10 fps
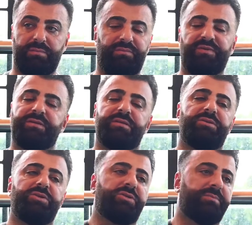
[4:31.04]
for instance,
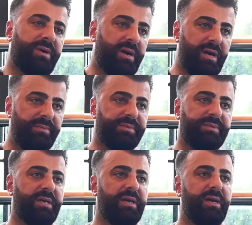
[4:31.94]
shisha
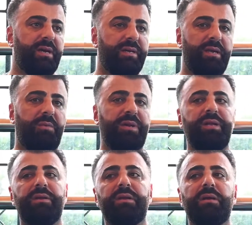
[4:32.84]
pipes. We
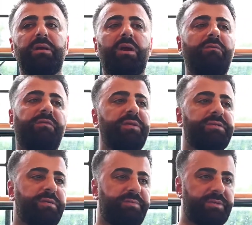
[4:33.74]
didn't go for the
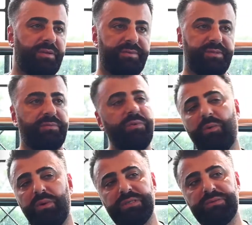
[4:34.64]
cheapest option. We
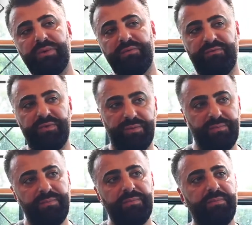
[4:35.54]
always went for the
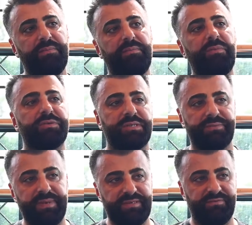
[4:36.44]
most
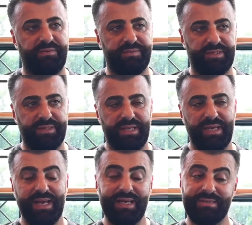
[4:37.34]
expensive option.
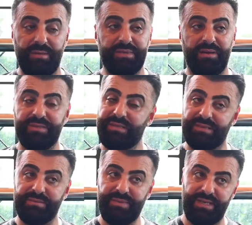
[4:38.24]
Sometimes it
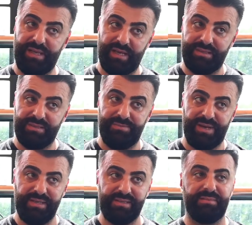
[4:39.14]
doesn't mean that it's the
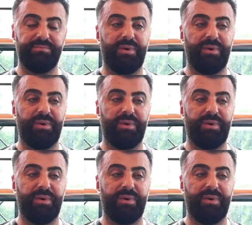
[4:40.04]
best,